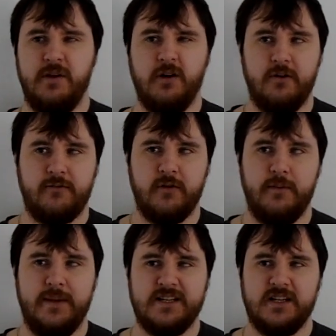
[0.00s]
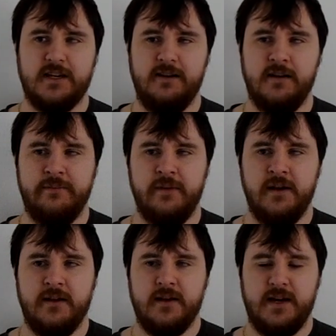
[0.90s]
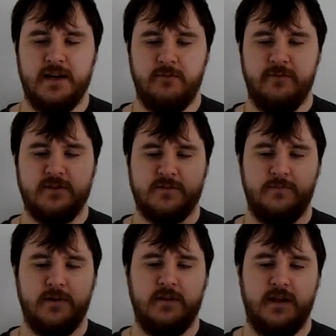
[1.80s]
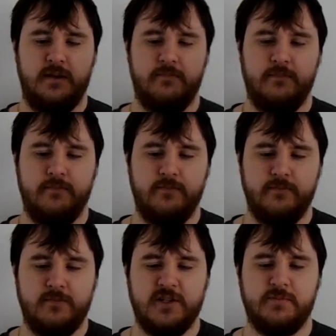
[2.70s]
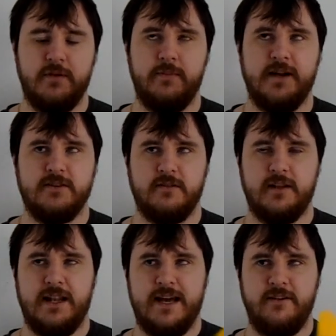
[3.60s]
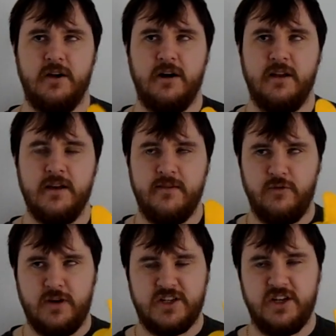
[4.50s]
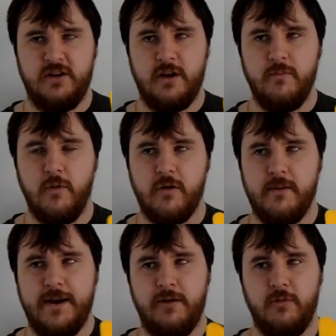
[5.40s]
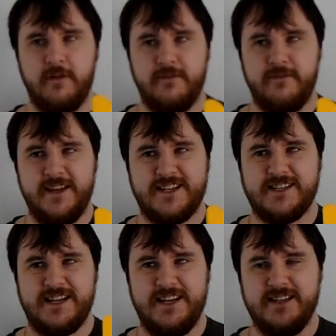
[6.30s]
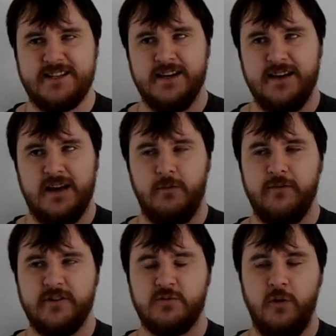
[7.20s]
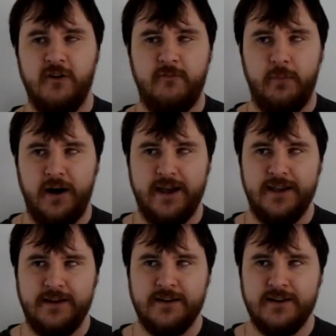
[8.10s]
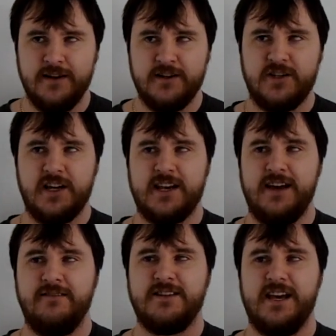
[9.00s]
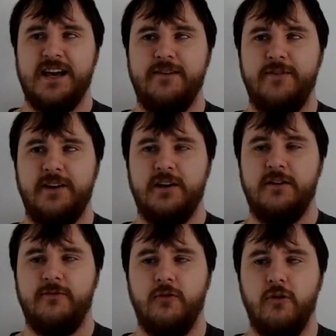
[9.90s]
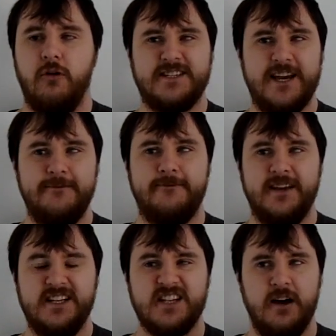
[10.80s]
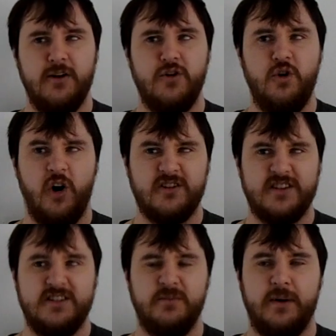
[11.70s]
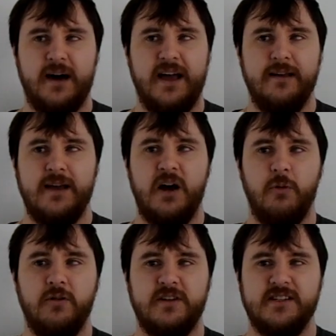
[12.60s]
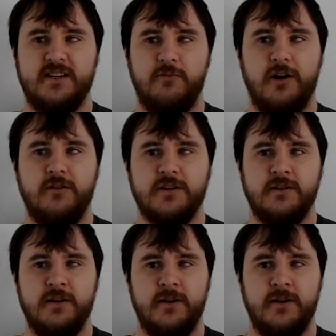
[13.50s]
got from Magic Kingdom, and we just put the buttons on the lanyard. If you want to actually know more about what this is and whether it's worth buying, check out a video for 10 things not to buy at Walt Disney World,